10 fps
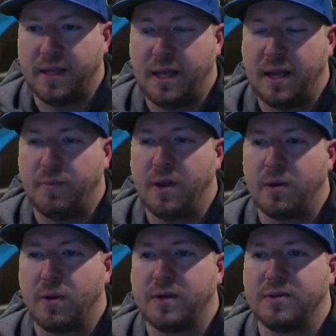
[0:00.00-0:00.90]
And then we
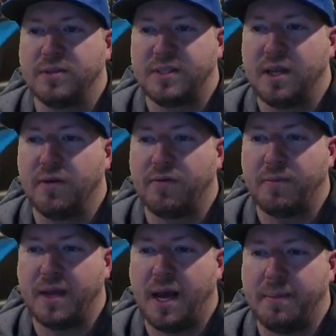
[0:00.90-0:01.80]
are going to steal
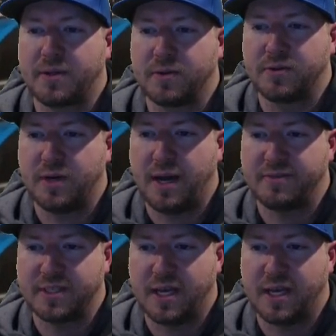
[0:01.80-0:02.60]
from the optical drive